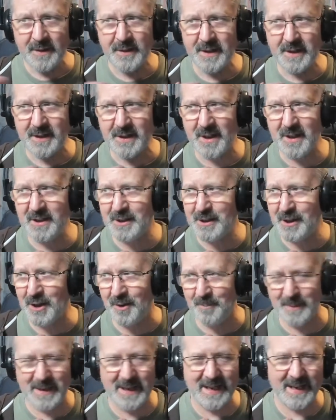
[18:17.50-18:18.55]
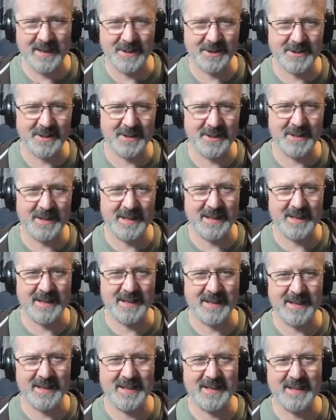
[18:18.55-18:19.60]
the color combination
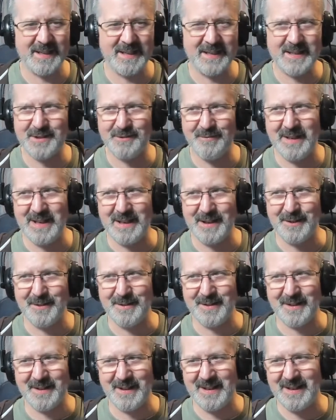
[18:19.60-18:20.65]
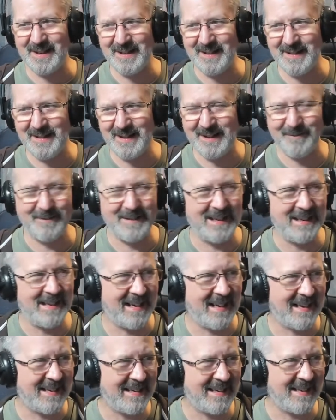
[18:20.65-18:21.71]
it, it is really good on it. I, I really
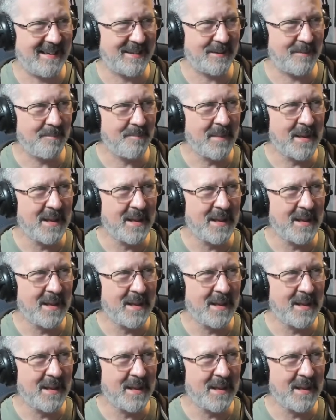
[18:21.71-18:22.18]
like it.